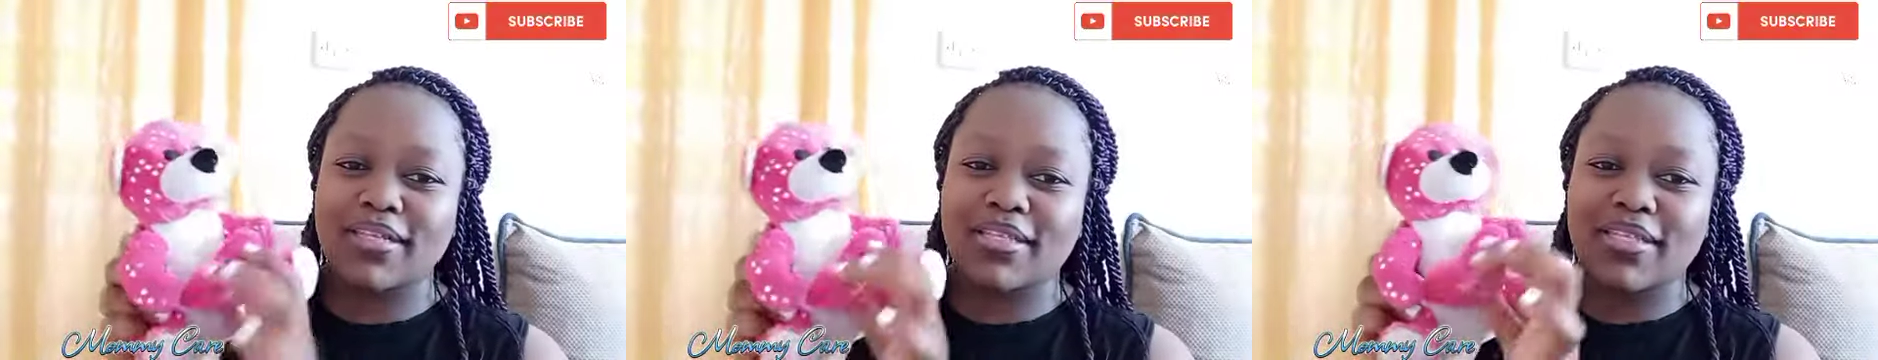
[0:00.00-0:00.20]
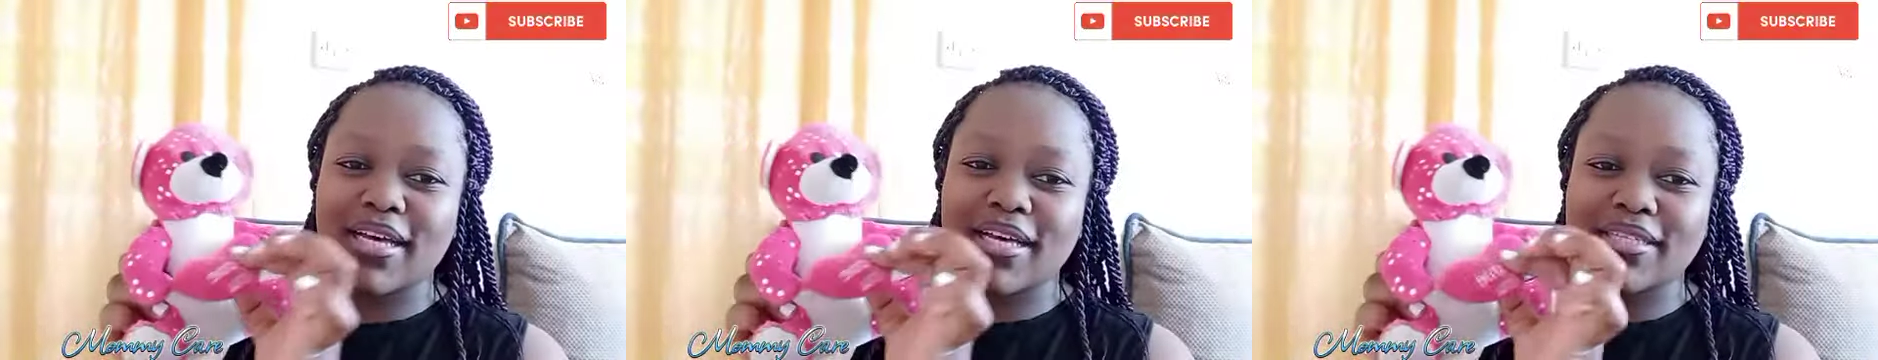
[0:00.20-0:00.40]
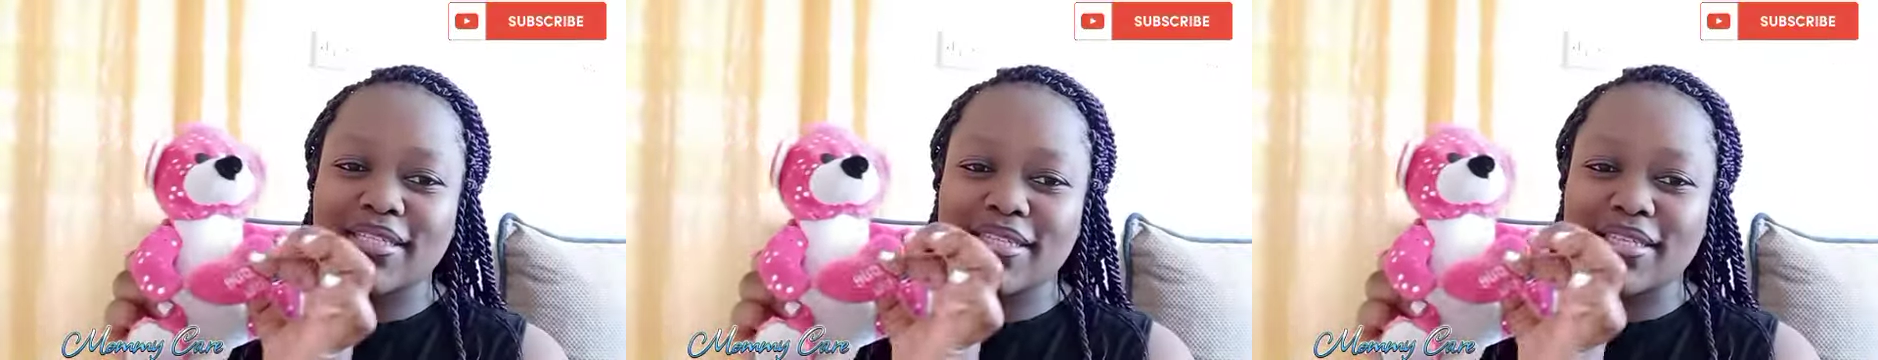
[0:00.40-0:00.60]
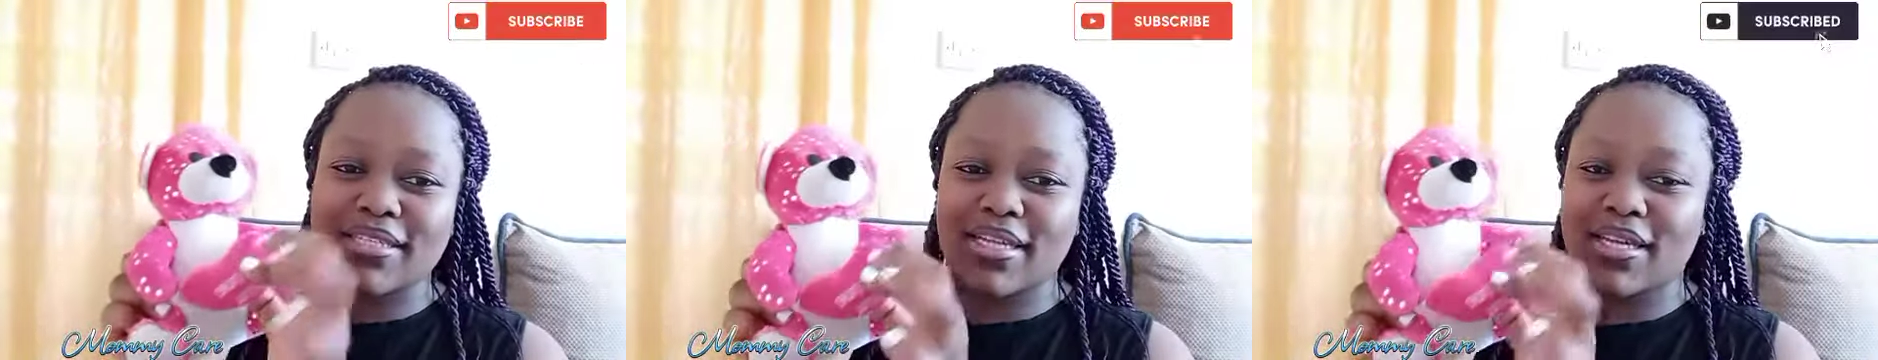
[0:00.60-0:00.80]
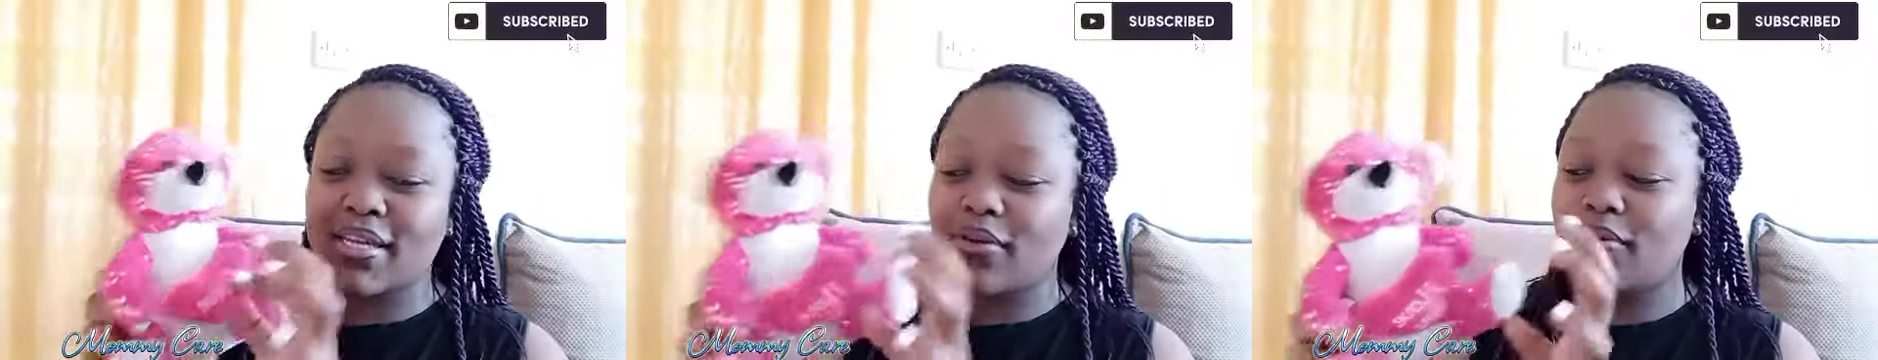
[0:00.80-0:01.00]
It has this
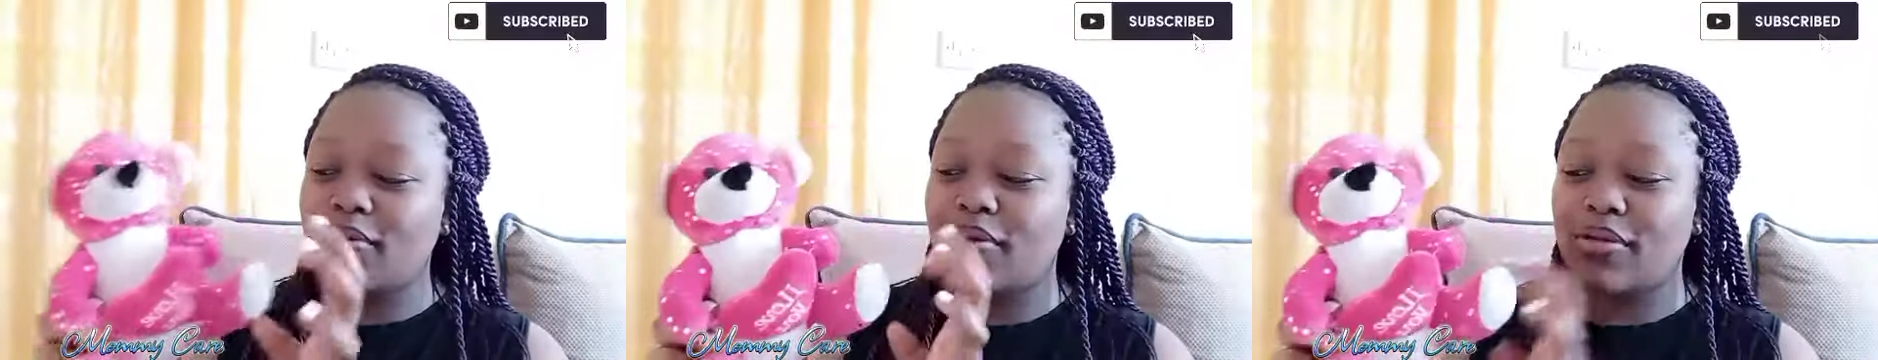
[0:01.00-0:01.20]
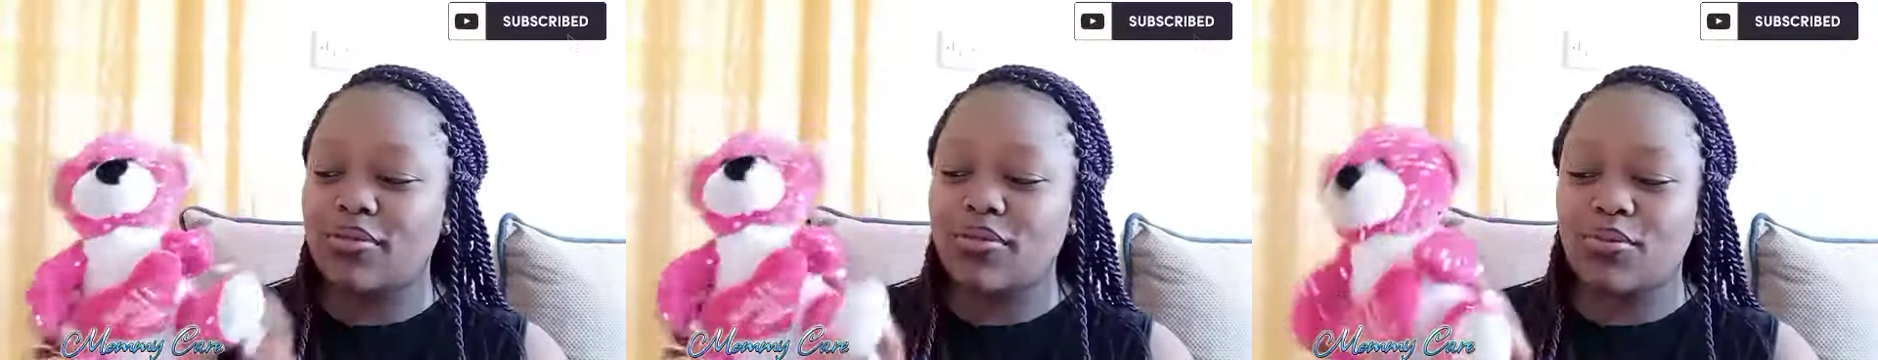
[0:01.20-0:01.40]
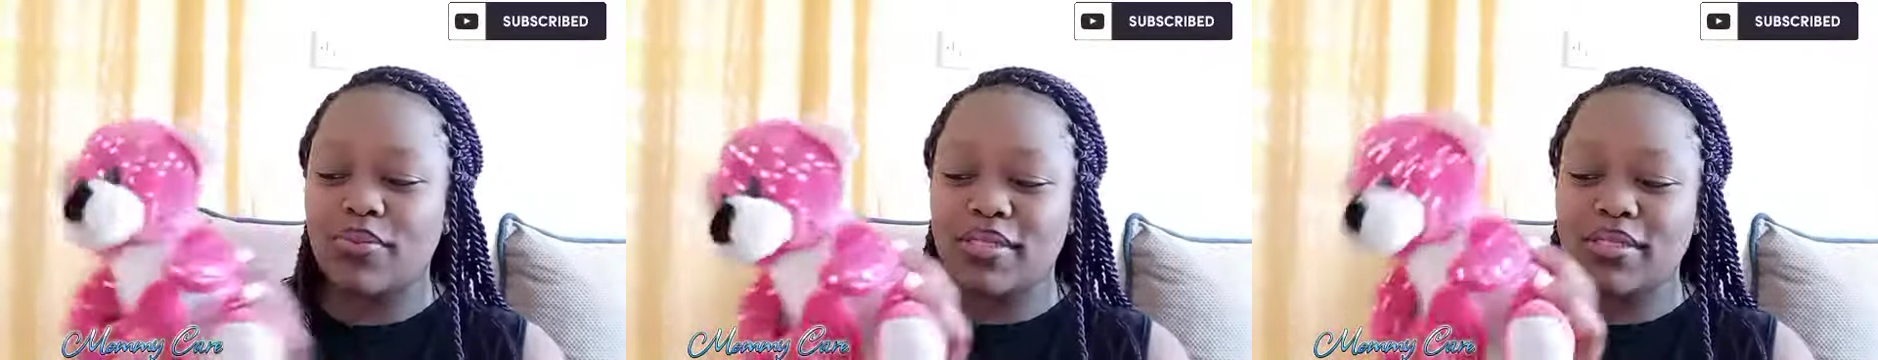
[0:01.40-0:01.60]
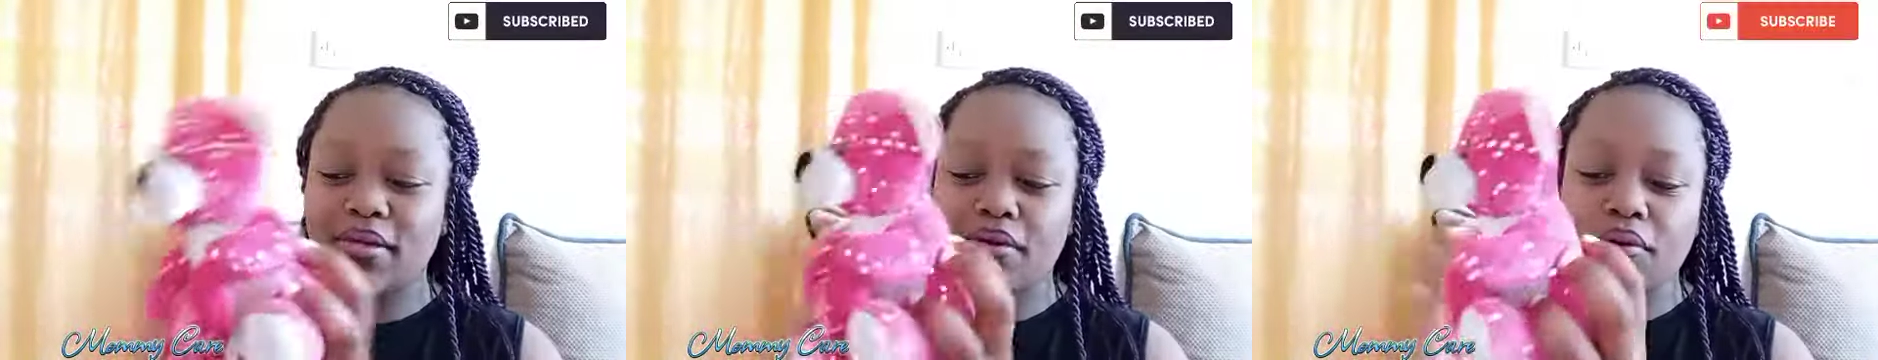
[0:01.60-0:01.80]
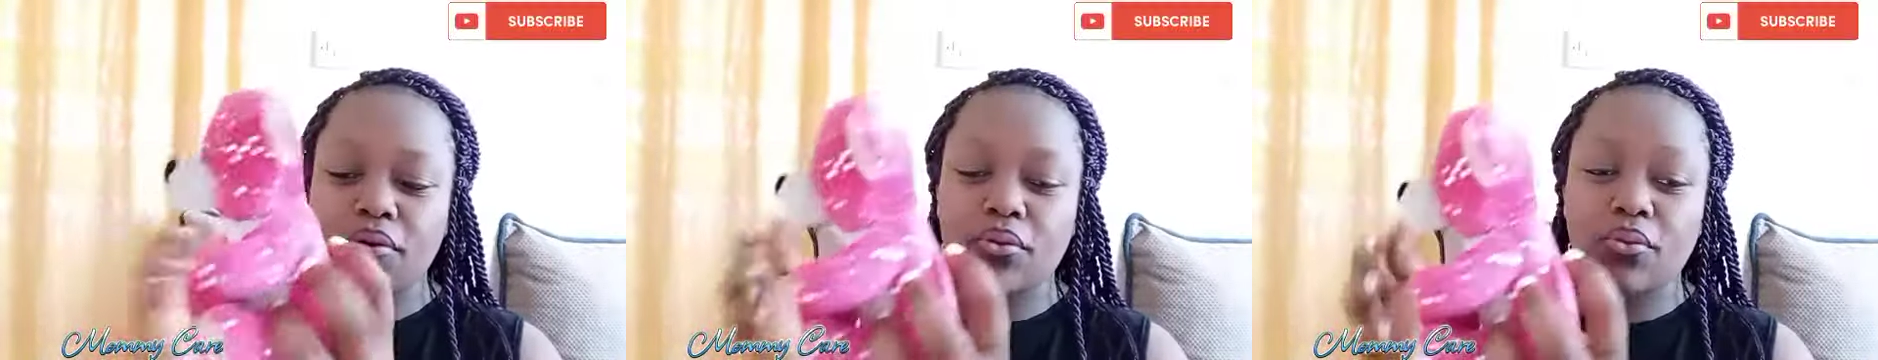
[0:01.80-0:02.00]
and I don't want to mess
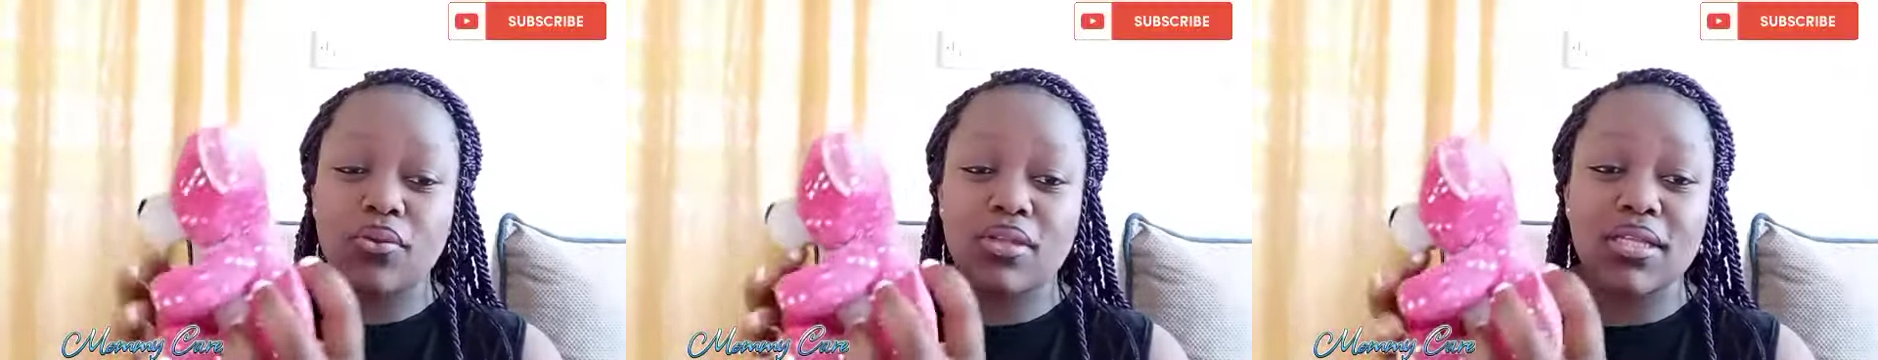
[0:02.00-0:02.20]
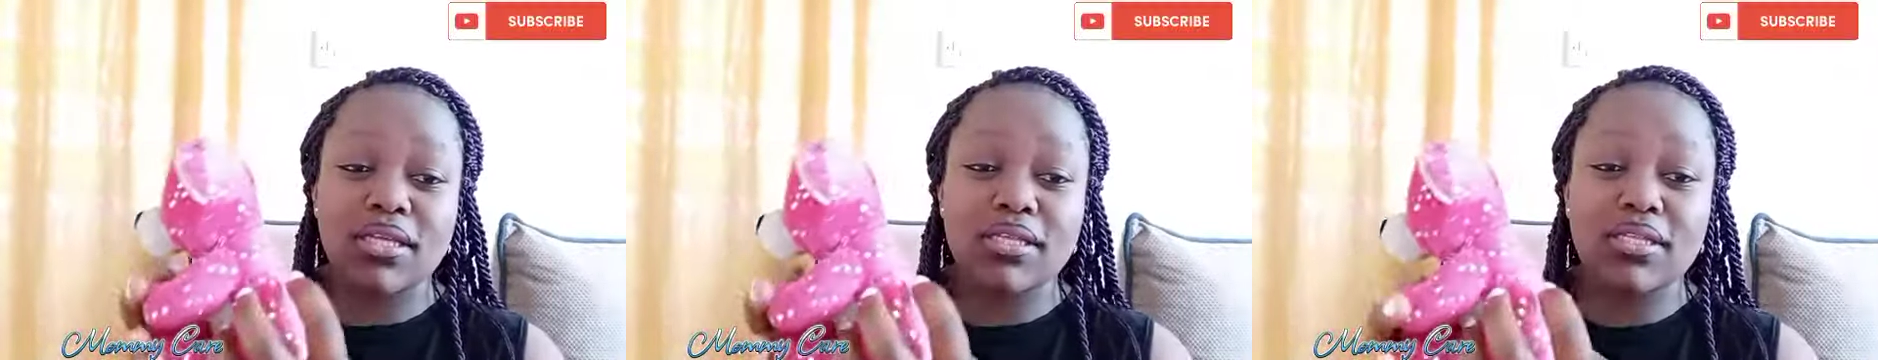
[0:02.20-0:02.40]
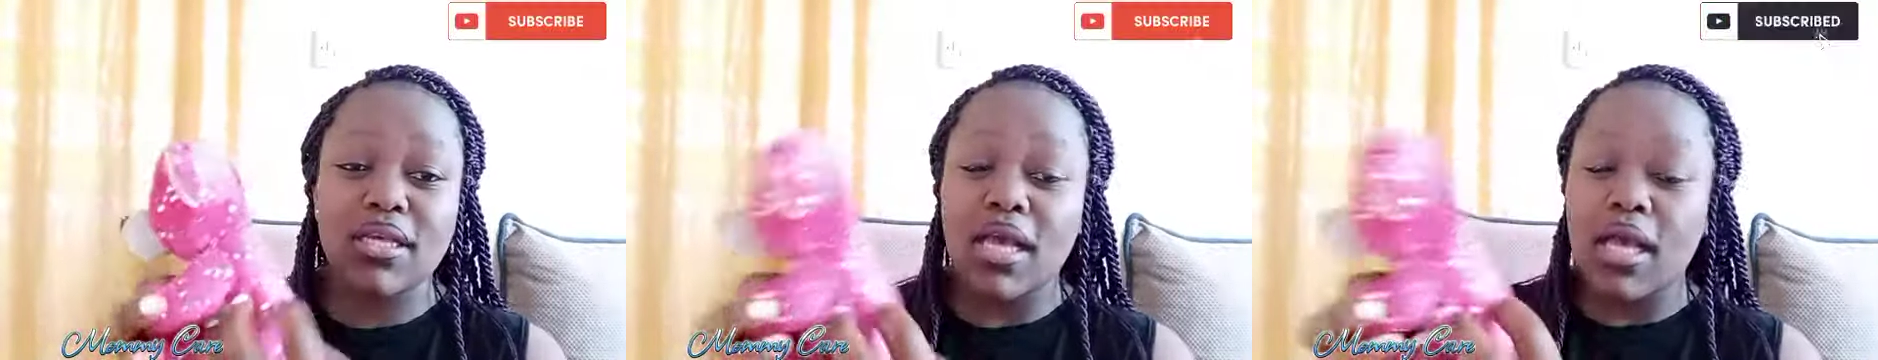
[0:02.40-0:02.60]
around with it.